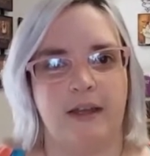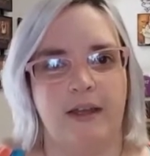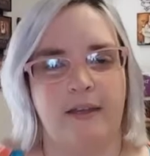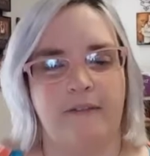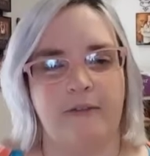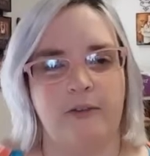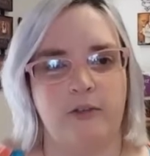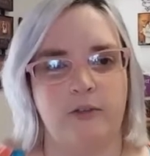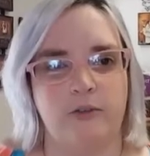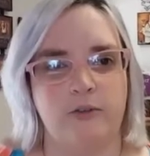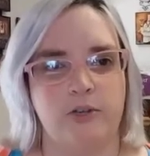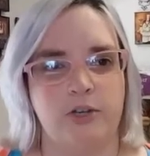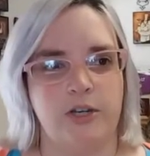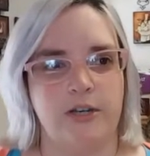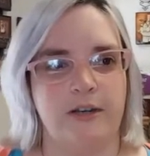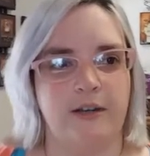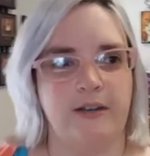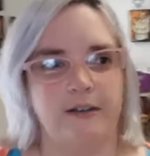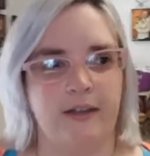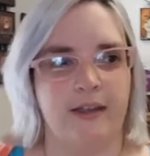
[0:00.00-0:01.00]

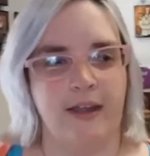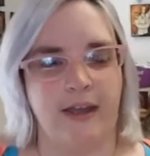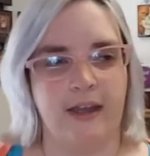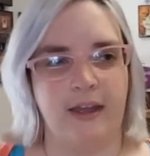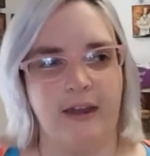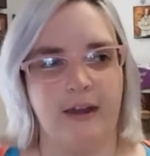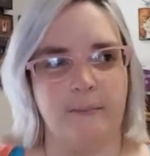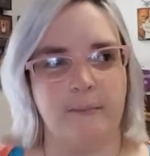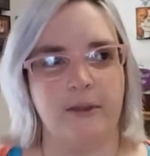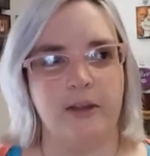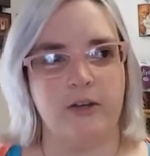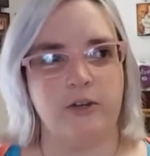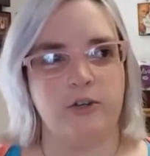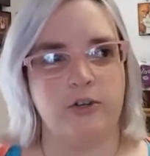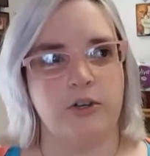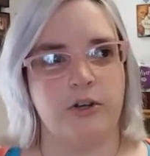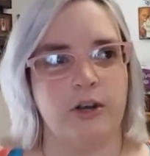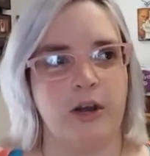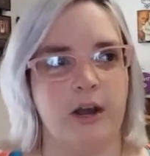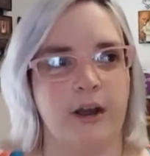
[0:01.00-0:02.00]
Evolution, and they had a
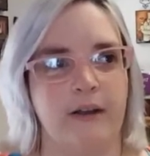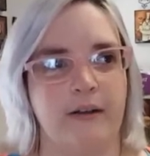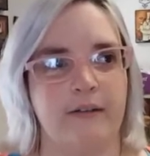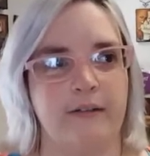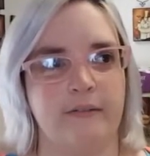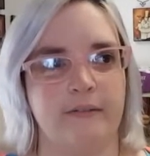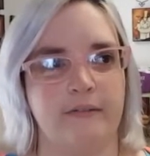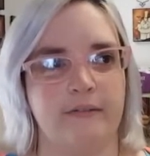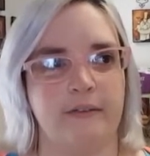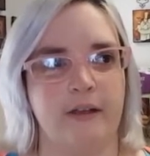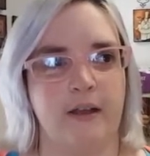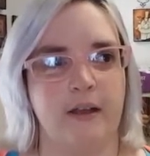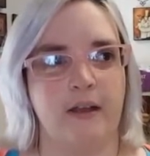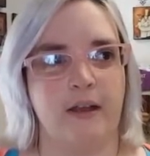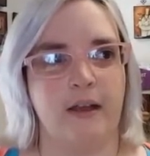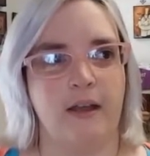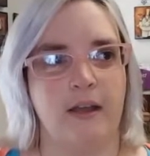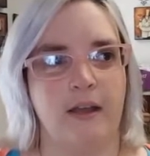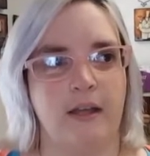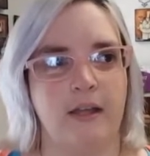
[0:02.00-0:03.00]
picture of
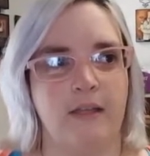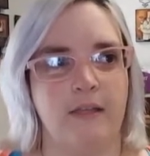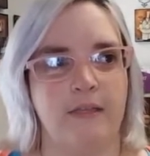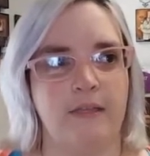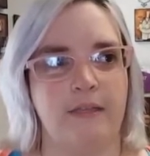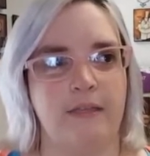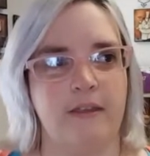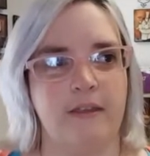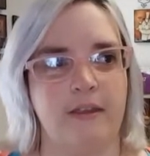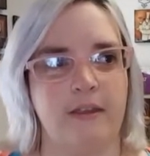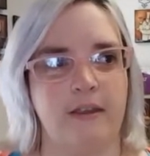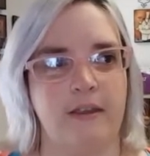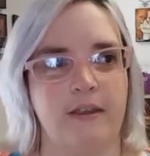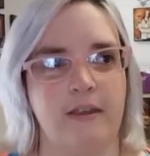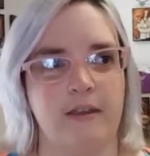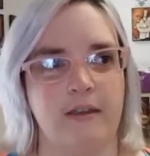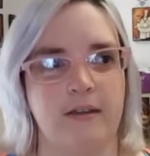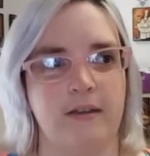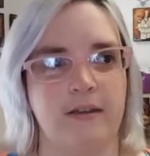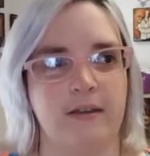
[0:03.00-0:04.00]

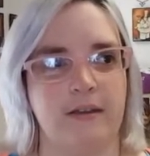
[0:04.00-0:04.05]
the